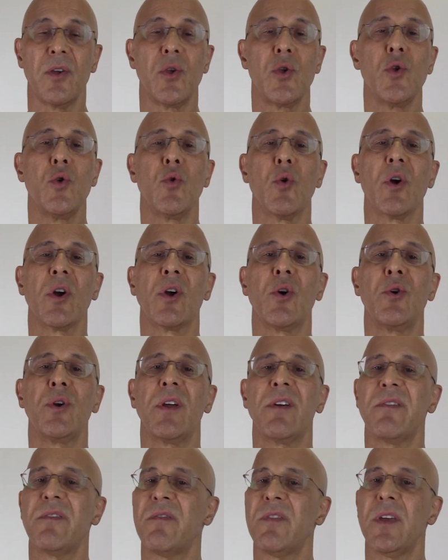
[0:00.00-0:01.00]
you are going
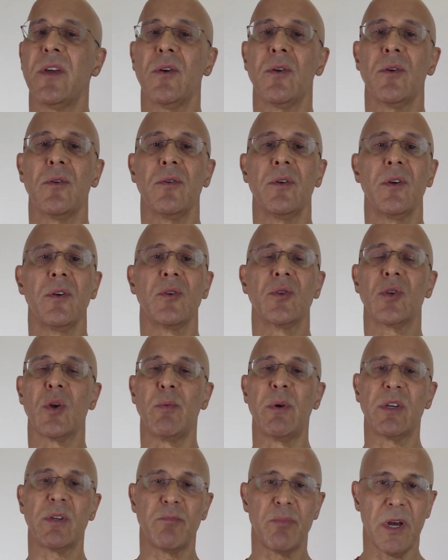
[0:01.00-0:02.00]
to feel so
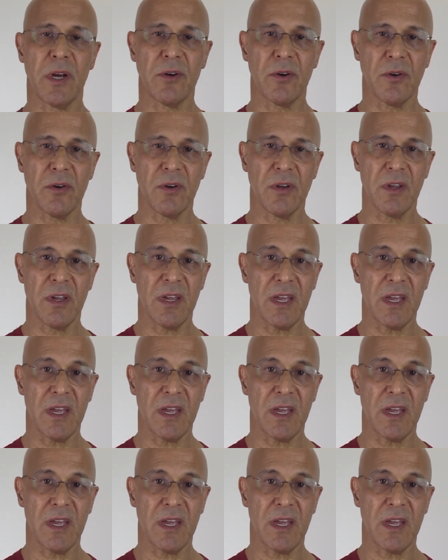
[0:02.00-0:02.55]
much better